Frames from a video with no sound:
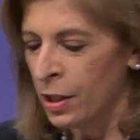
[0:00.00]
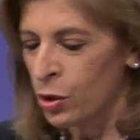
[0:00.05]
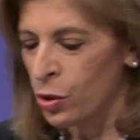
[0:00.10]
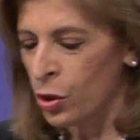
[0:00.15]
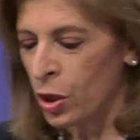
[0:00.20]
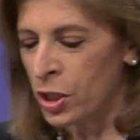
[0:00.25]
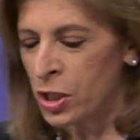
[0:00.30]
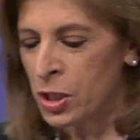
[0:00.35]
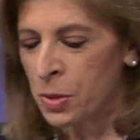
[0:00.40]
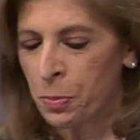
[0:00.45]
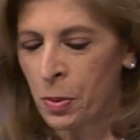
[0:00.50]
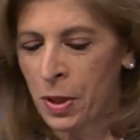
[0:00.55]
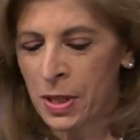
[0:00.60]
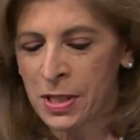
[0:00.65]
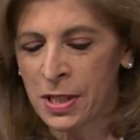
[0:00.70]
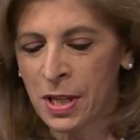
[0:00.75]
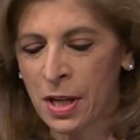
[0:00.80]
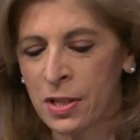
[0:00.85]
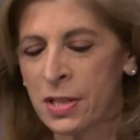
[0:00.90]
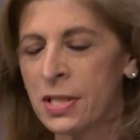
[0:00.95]
to
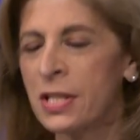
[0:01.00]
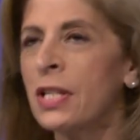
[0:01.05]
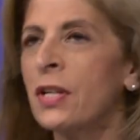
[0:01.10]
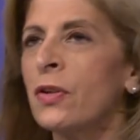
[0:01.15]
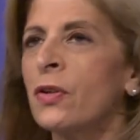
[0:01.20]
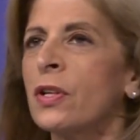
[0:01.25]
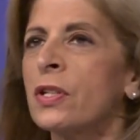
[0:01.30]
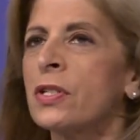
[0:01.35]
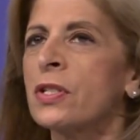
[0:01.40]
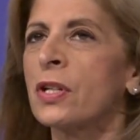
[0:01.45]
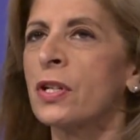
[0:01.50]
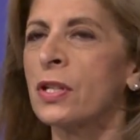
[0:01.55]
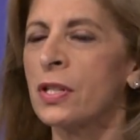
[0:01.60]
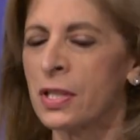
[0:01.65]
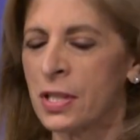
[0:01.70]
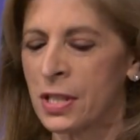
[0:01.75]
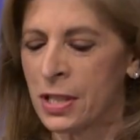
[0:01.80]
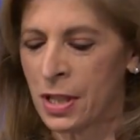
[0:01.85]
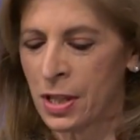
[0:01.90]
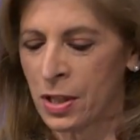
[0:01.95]
express our serious
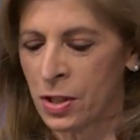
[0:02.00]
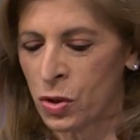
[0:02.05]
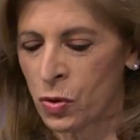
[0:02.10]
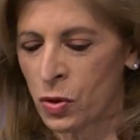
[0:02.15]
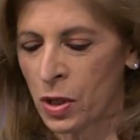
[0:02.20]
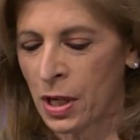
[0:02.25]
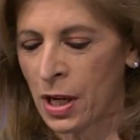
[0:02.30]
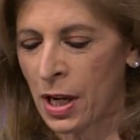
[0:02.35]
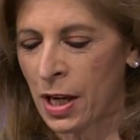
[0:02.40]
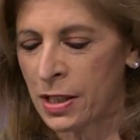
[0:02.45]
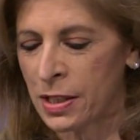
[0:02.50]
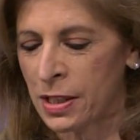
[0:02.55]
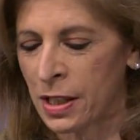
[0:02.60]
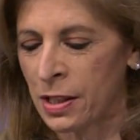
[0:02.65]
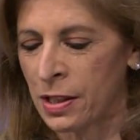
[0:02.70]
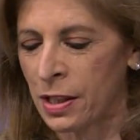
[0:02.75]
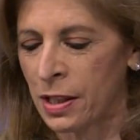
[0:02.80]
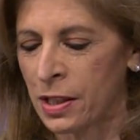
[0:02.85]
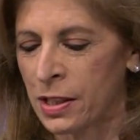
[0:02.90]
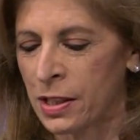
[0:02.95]
concerns regarding the